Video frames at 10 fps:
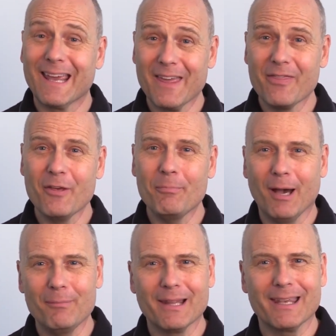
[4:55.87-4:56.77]
in the
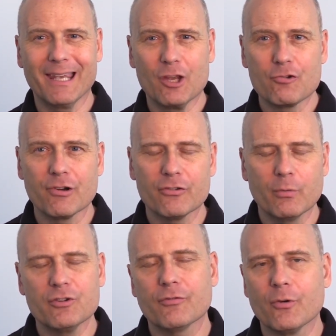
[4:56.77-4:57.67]
public interest,
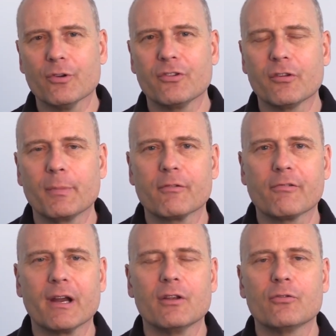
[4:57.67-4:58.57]
which of course is a big
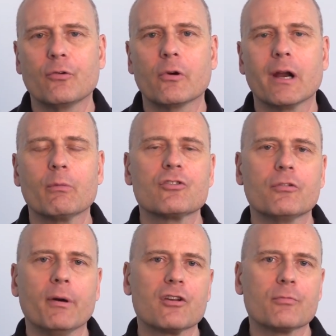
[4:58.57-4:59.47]
phrase for I wish
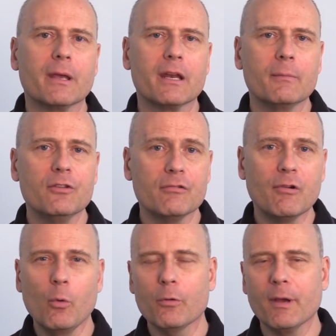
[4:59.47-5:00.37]
to punish my enemies and
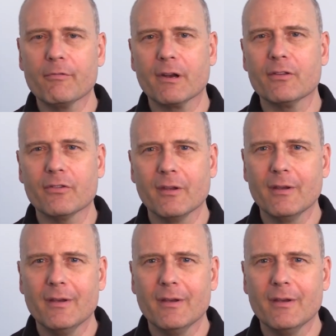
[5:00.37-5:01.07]
reward my friends,